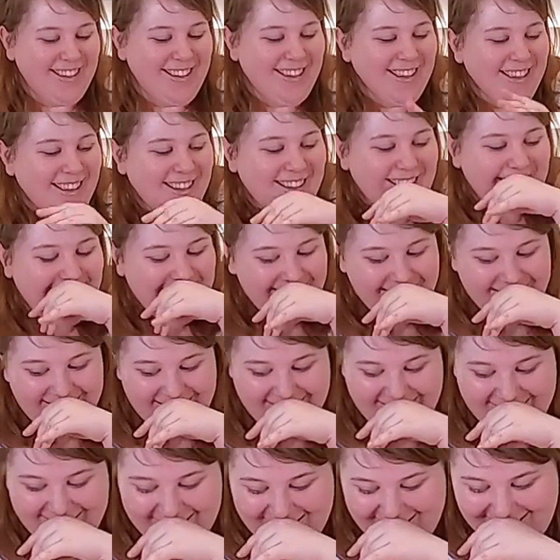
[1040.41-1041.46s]

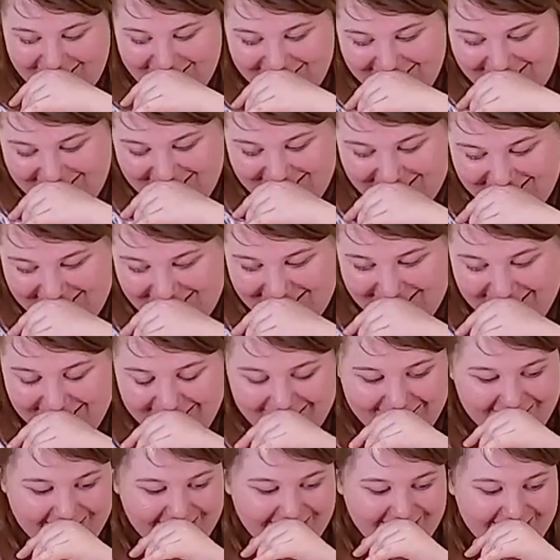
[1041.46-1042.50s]

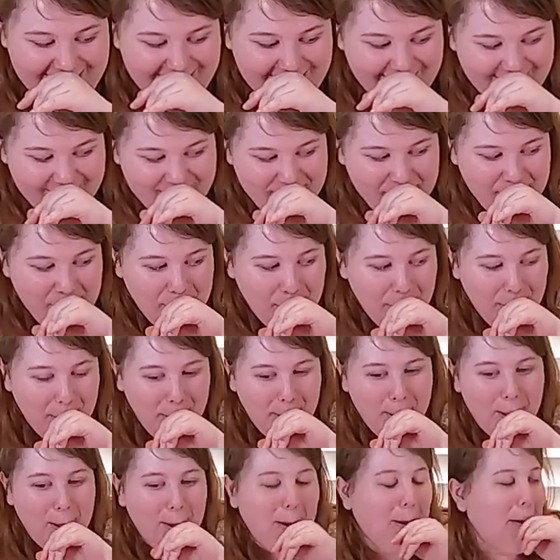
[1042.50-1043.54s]

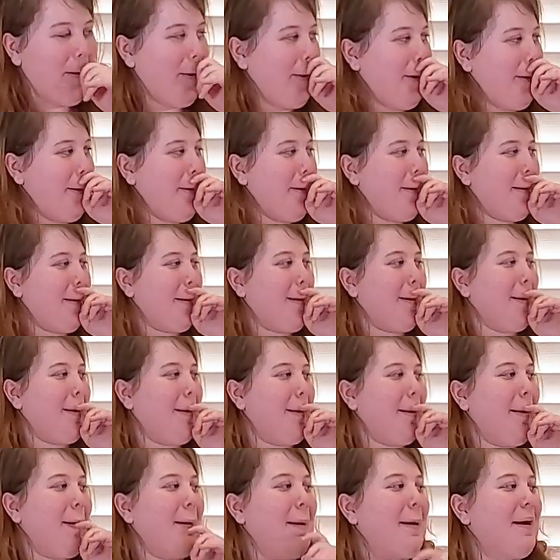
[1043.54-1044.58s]

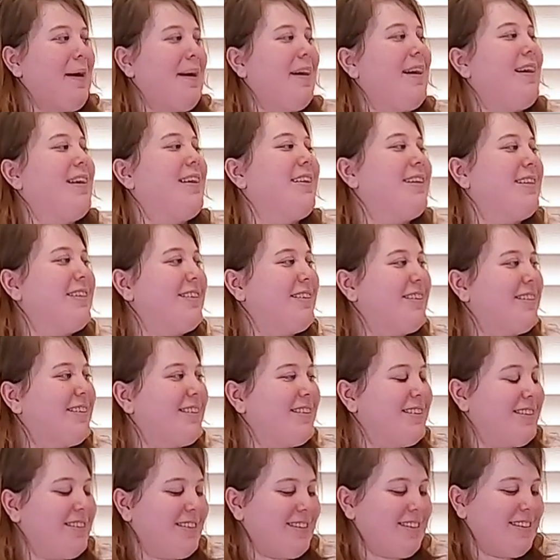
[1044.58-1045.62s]

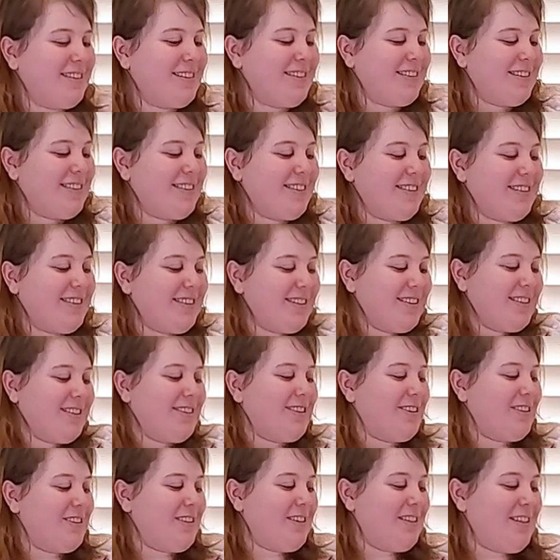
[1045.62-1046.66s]

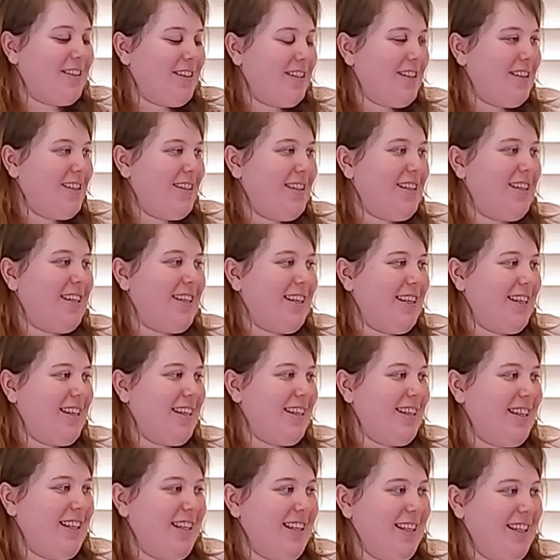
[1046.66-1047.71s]

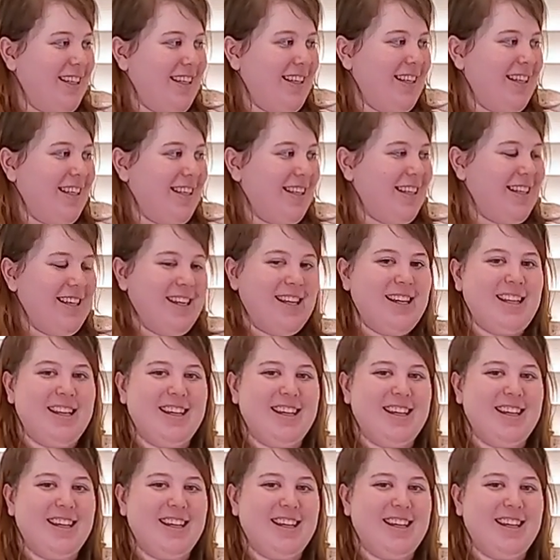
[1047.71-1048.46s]
[no speech]